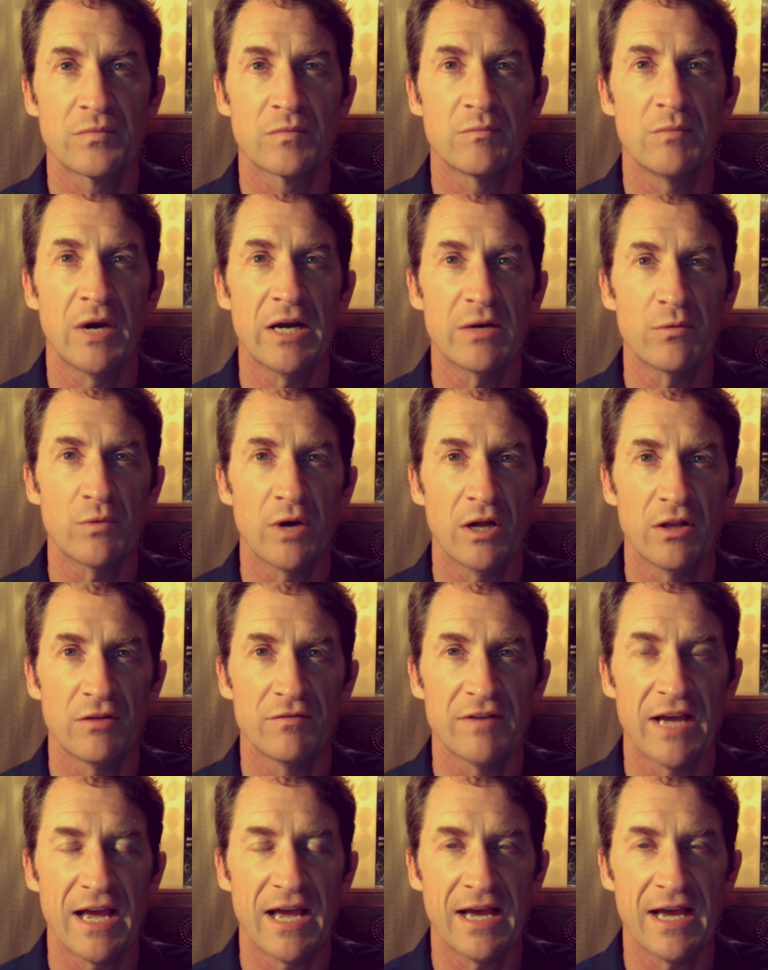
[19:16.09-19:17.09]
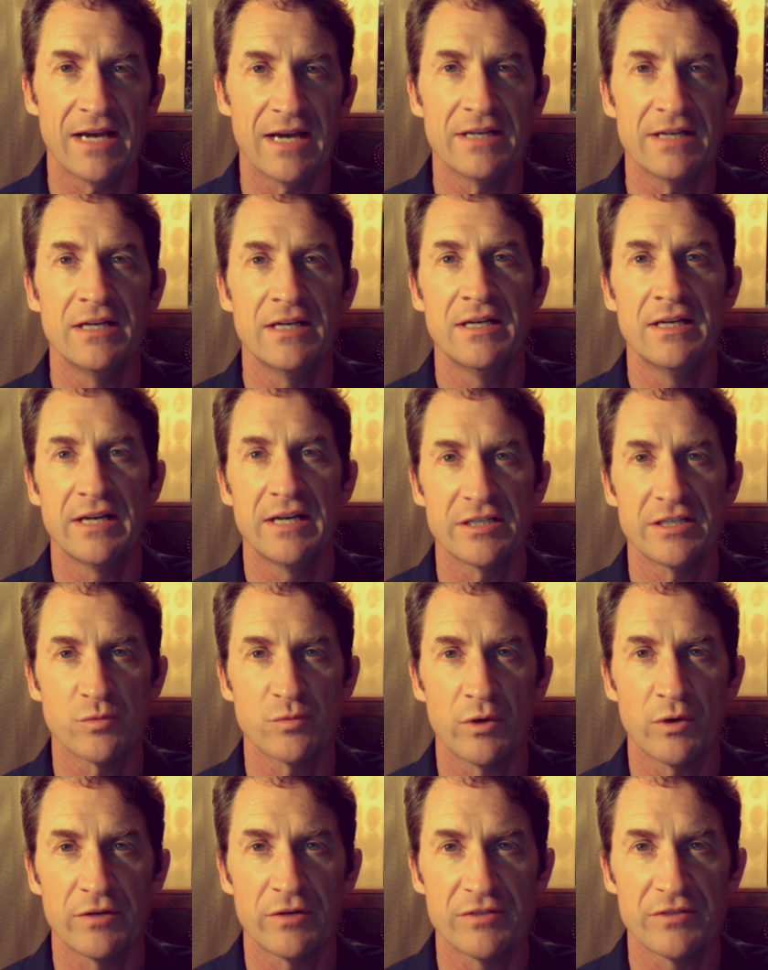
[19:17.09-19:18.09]
might well have had as
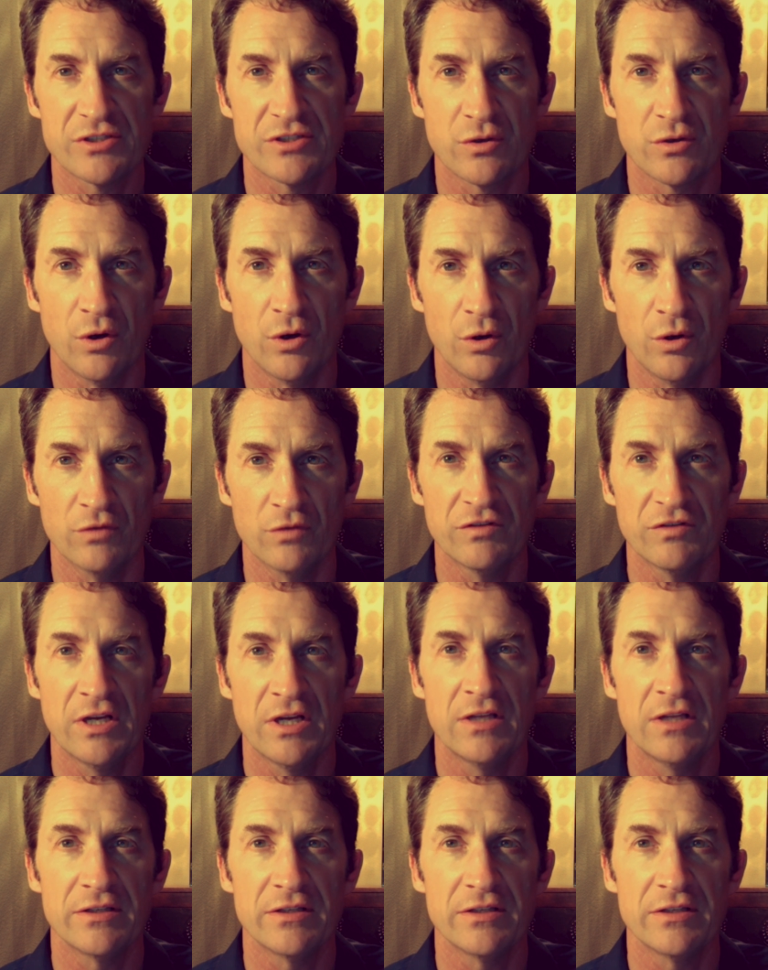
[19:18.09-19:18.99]
one of its goals